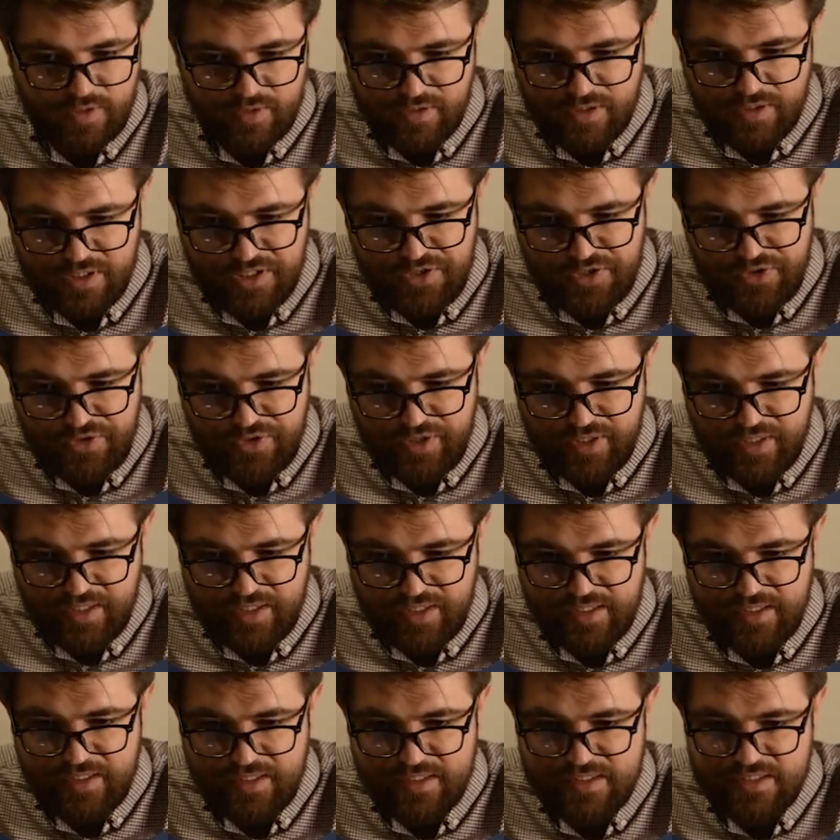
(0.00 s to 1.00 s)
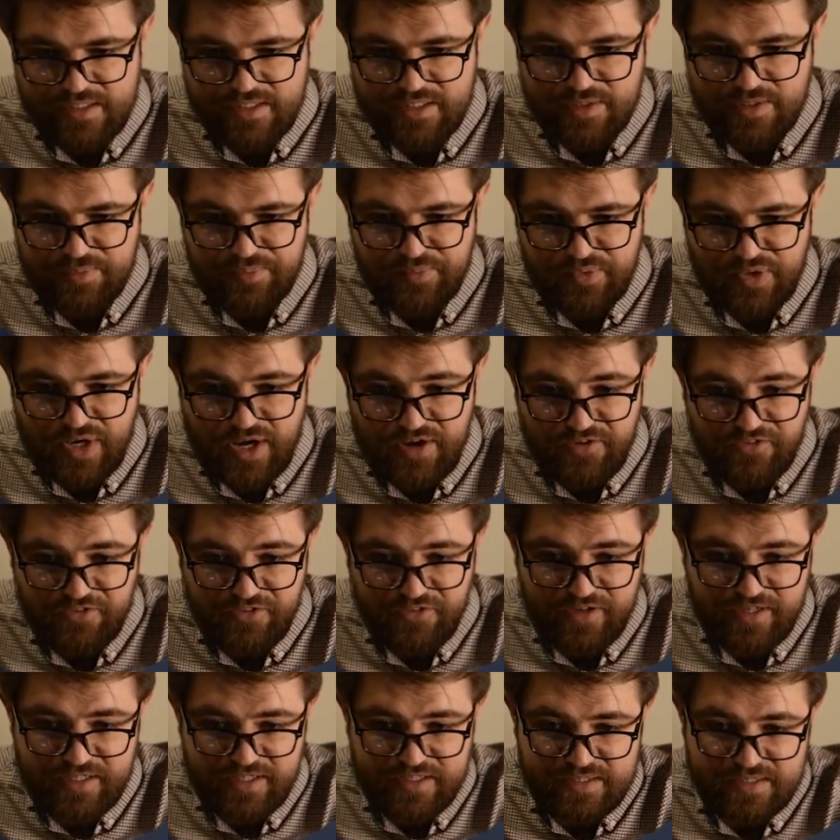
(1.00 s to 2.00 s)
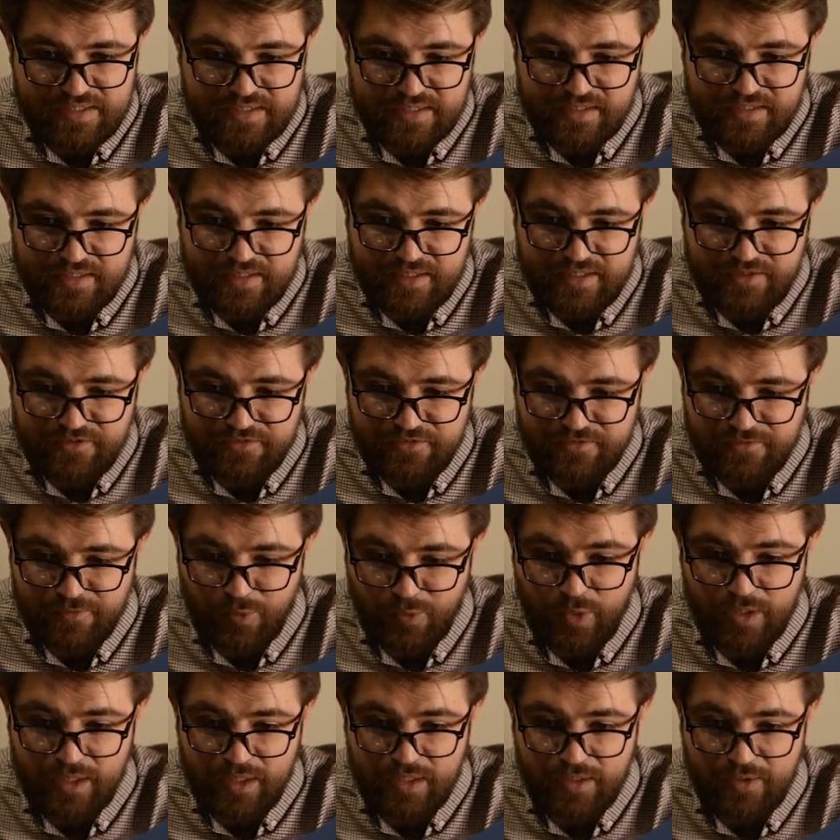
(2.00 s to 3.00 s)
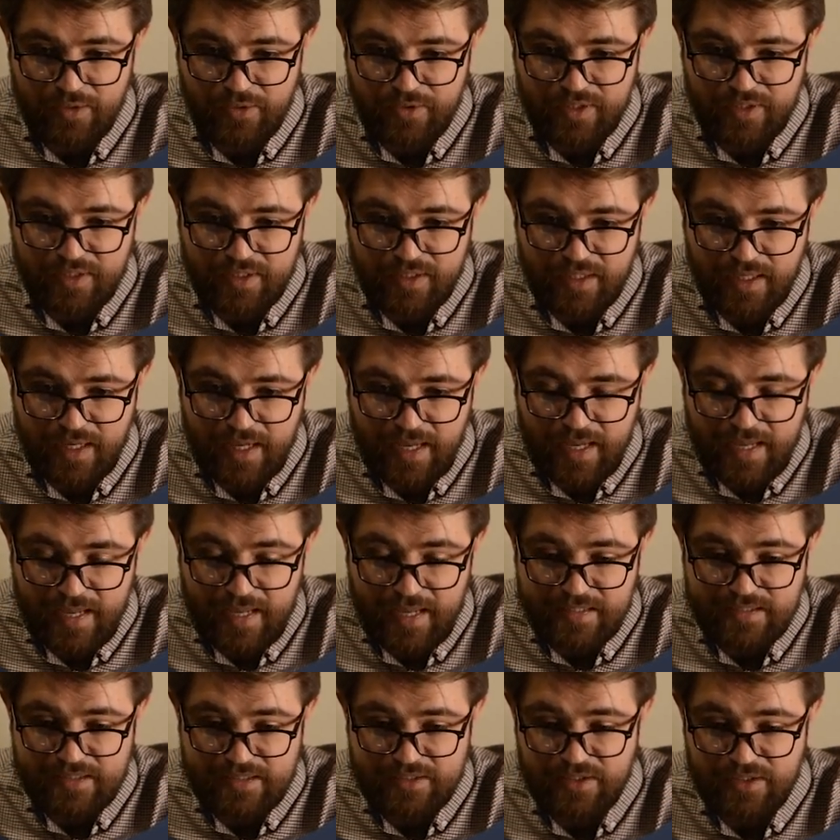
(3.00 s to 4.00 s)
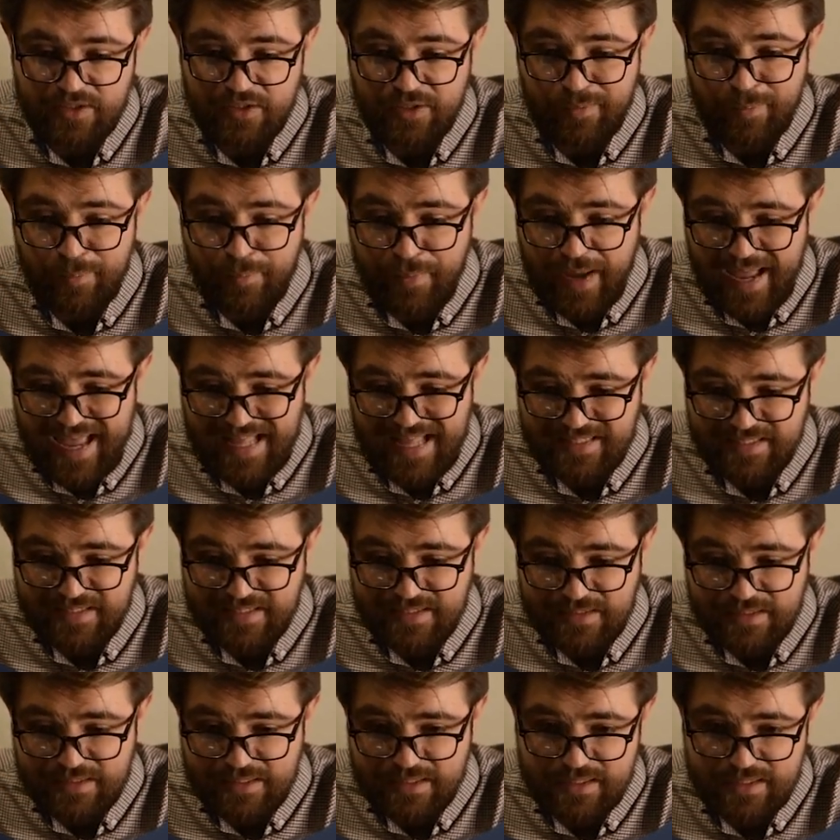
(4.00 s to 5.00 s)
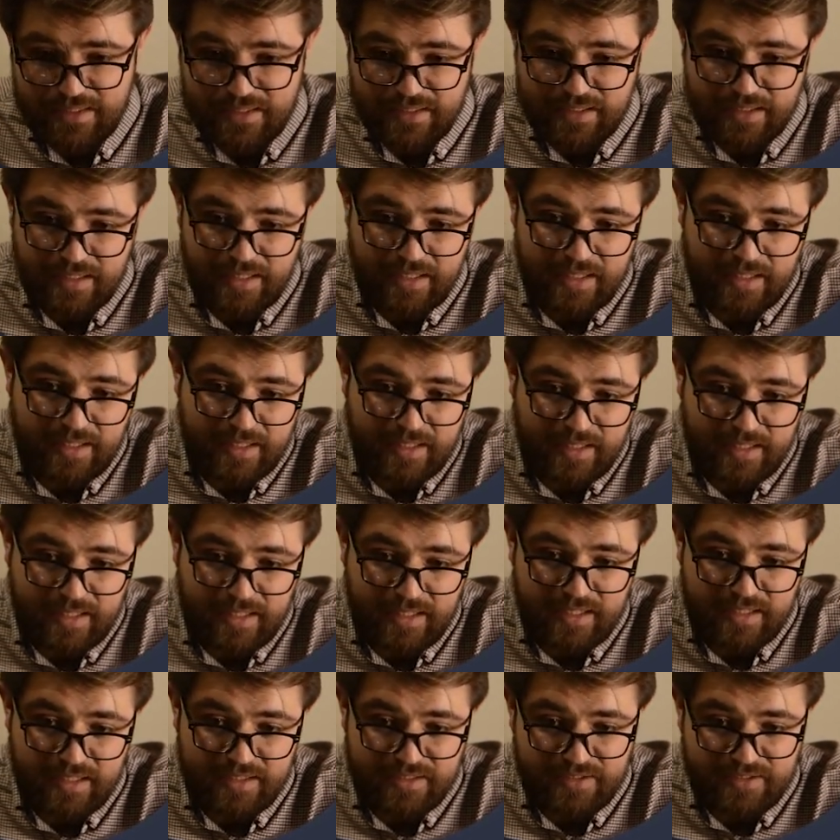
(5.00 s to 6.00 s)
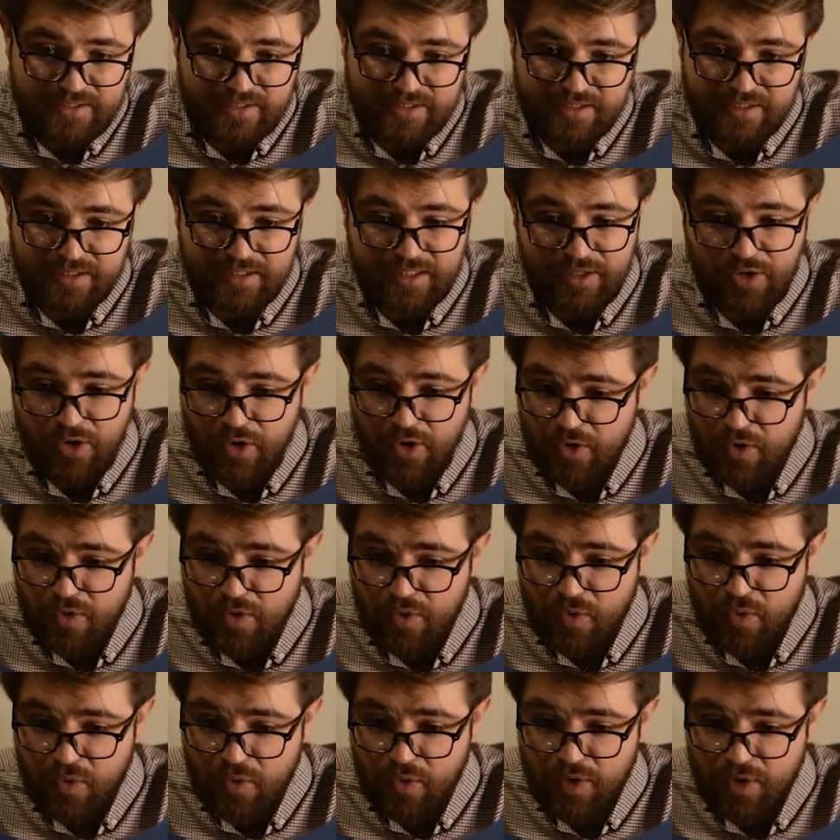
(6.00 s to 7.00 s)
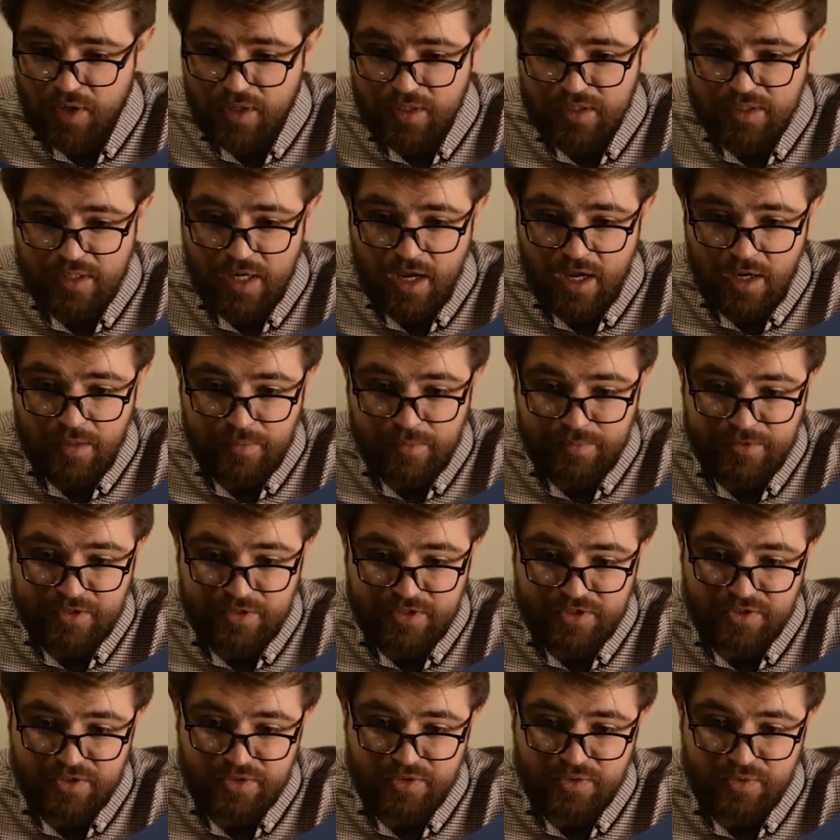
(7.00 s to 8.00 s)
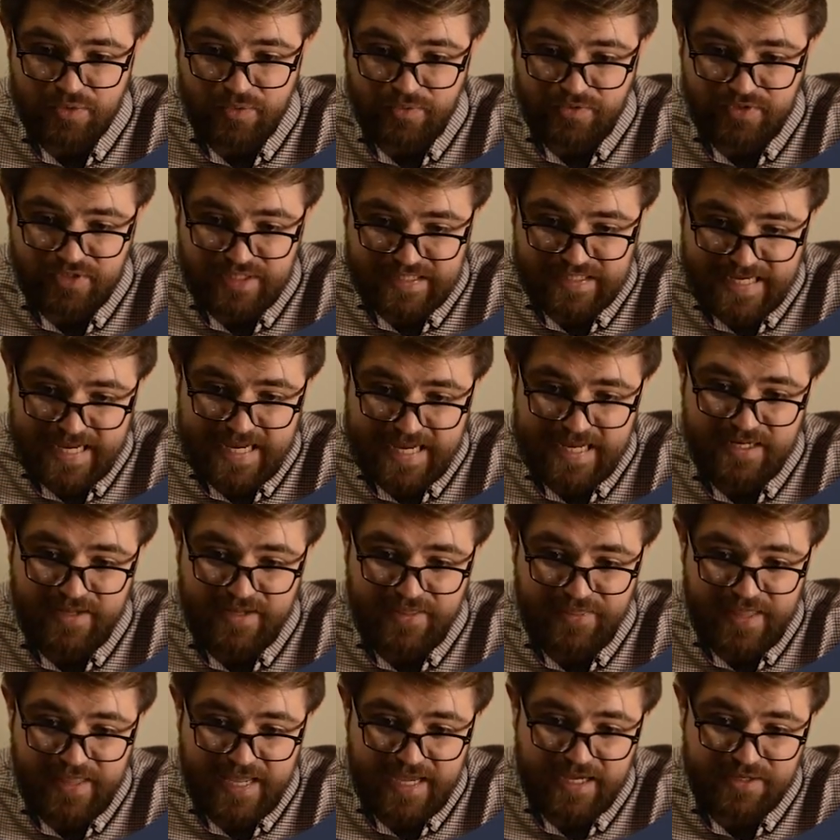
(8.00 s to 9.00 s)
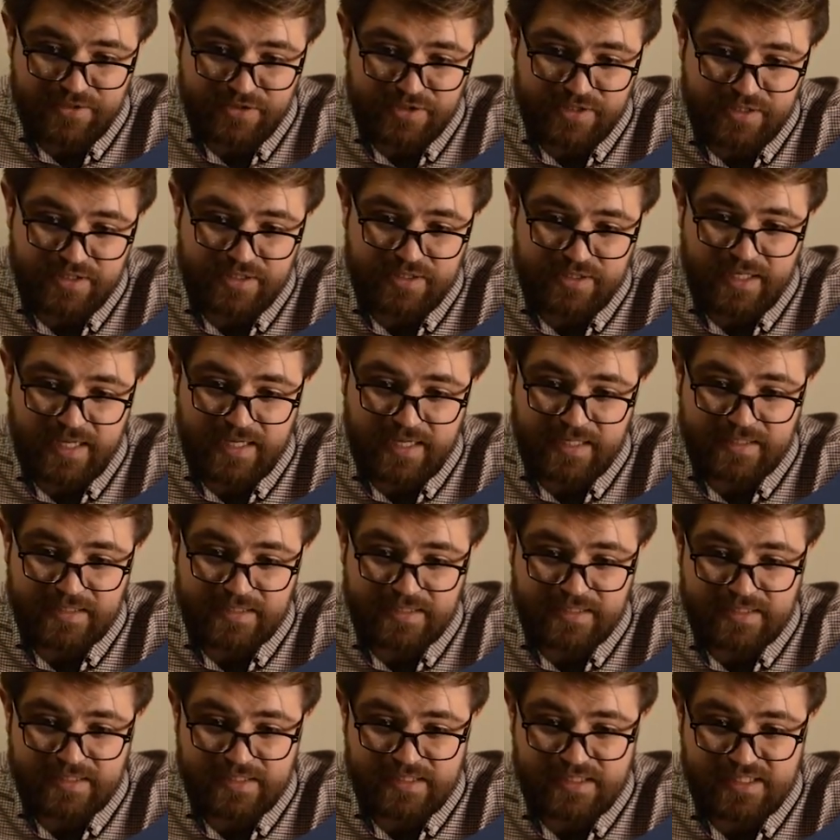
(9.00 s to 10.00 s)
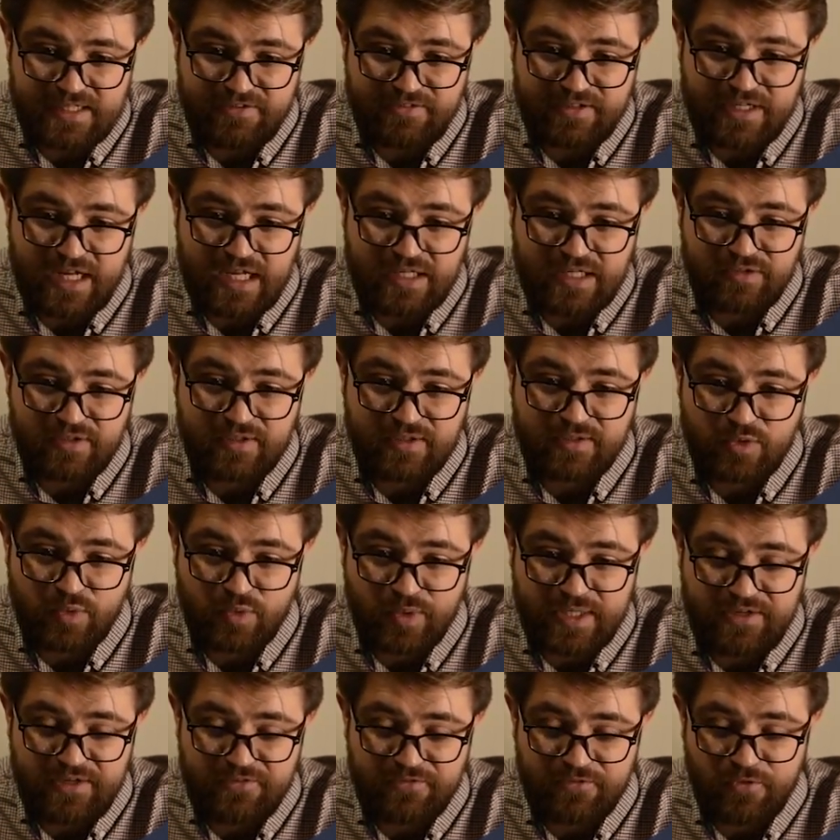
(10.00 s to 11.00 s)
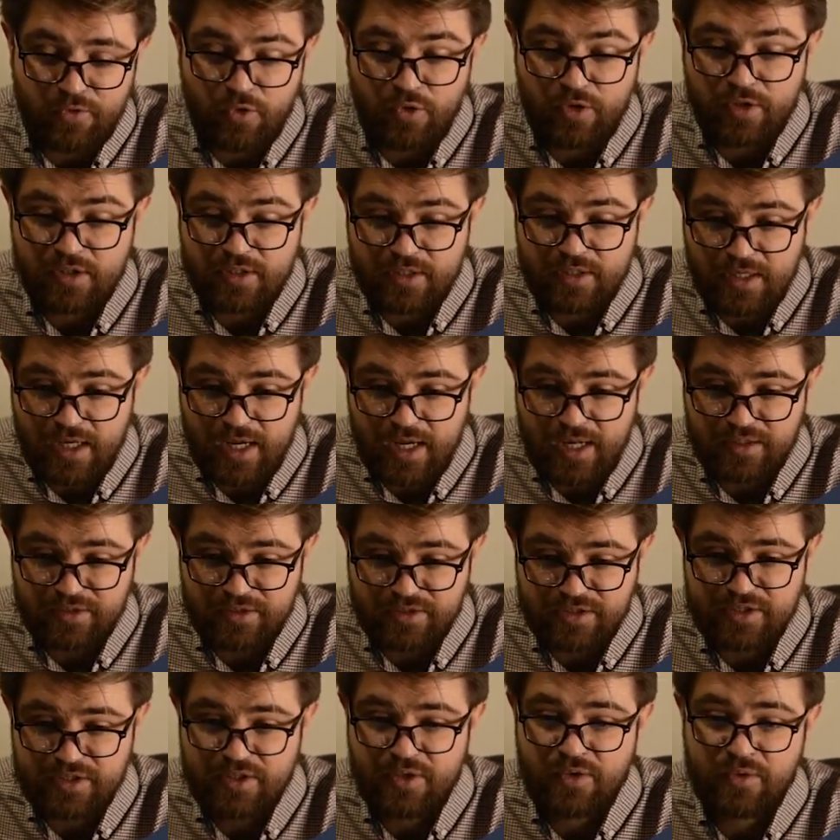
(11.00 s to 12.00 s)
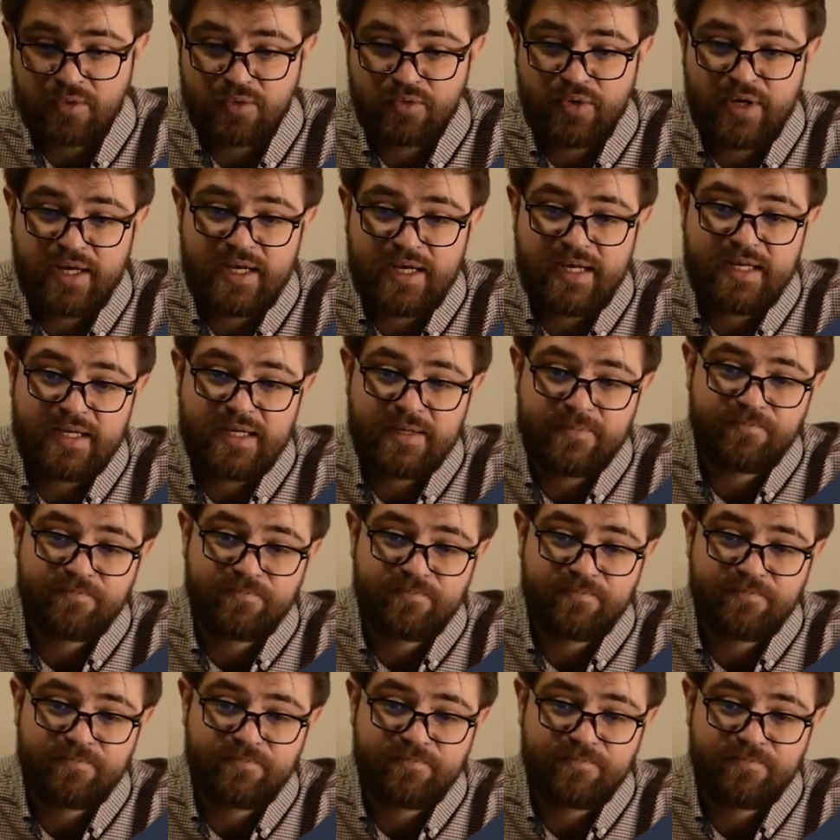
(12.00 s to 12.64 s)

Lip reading: Here is the profit. If we look at our balance, it's gonna go up to $10,724 already.